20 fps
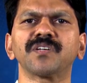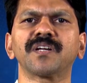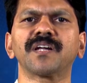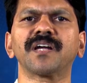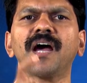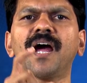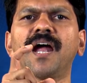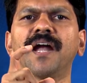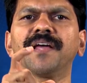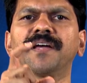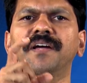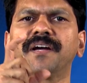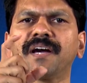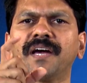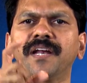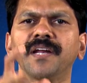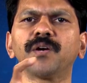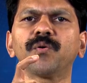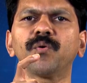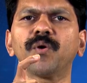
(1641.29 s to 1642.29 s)
regarding
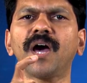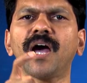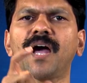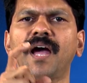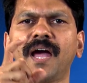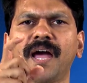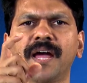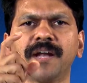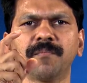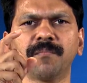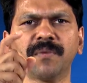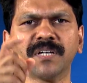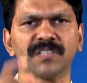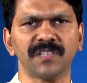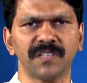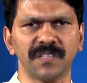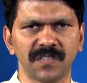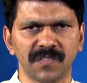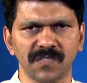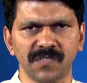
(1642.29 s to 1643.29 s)
curricula and
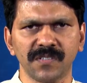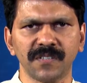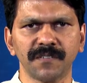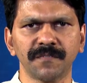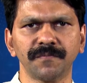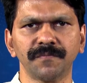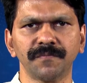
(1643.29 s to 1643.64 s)
methods.